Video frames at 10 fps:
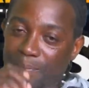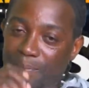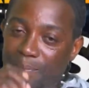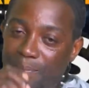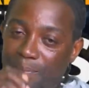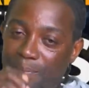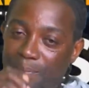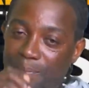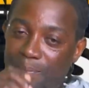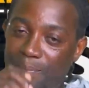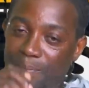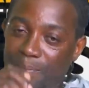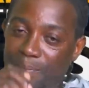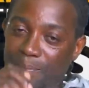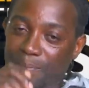perceive
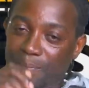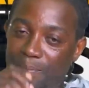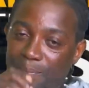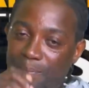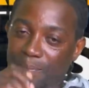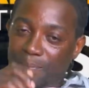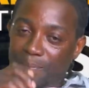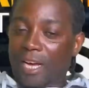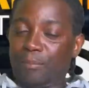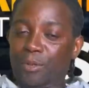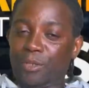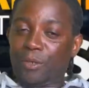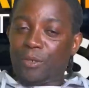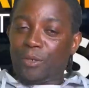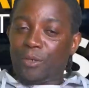I bring
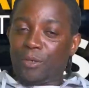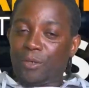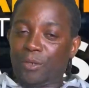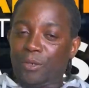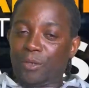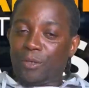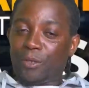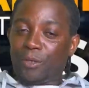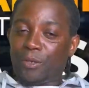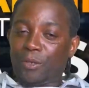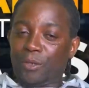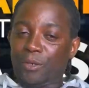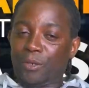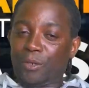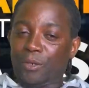out the dogs them. I say I got
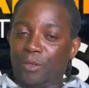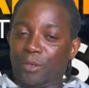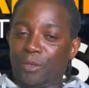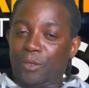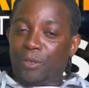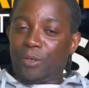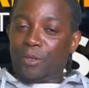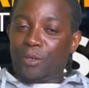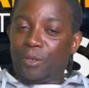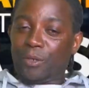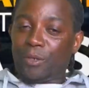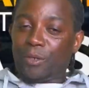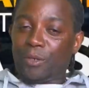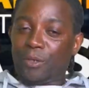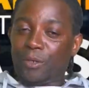two more
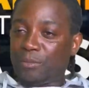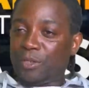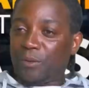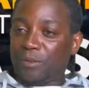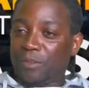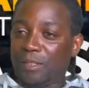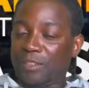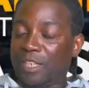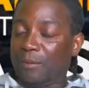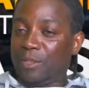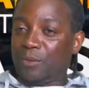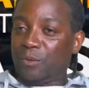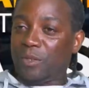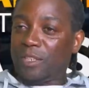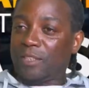dogs to bring out. Then tell me too
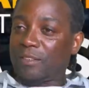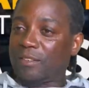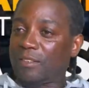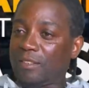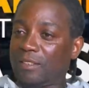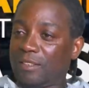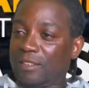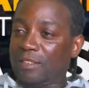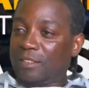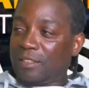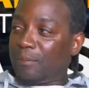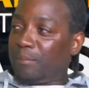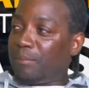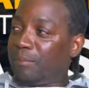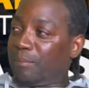late.
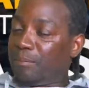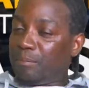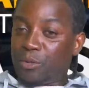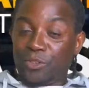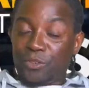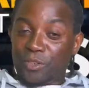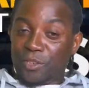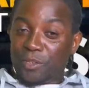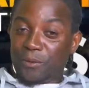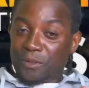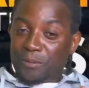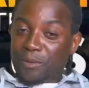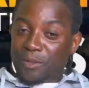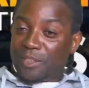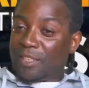What? Push down the house
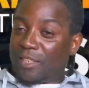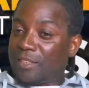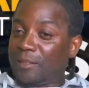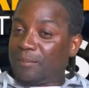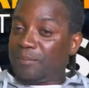for the dog them.